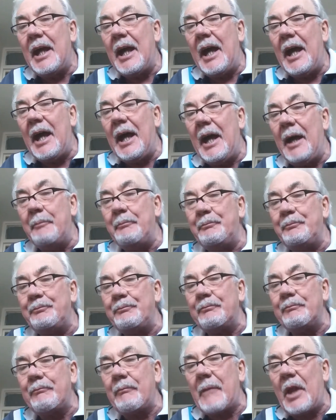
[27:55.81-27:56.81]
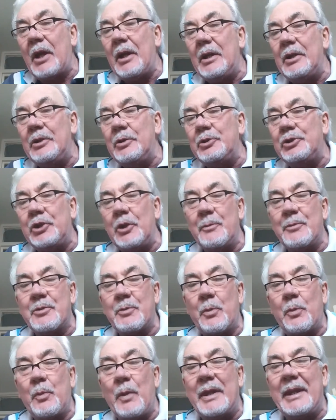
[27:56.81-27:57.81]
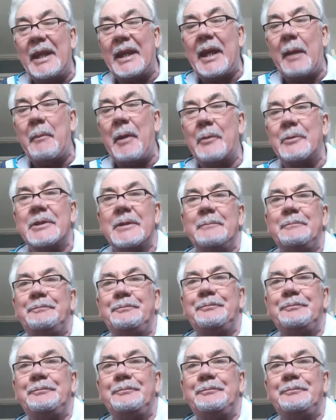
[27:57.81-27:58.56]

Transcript: YouTubes, when they come out.